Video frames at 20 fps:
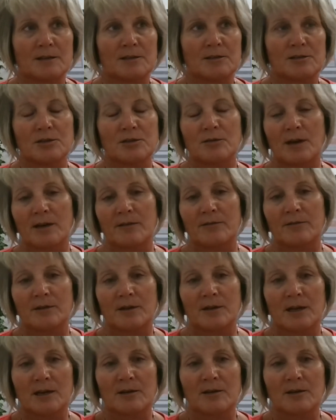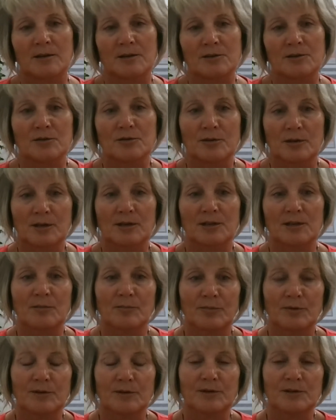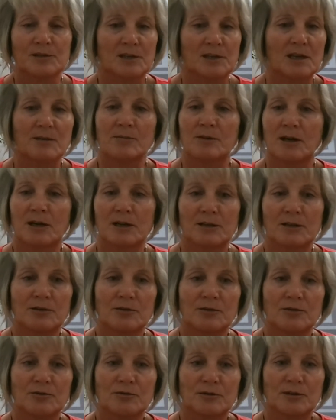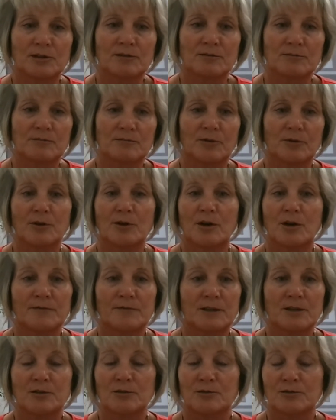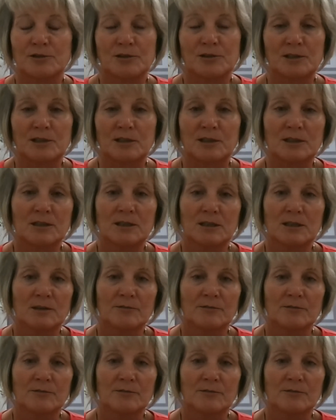too heavy areas, you can end up with the same kind of nutrient runoff that you'll see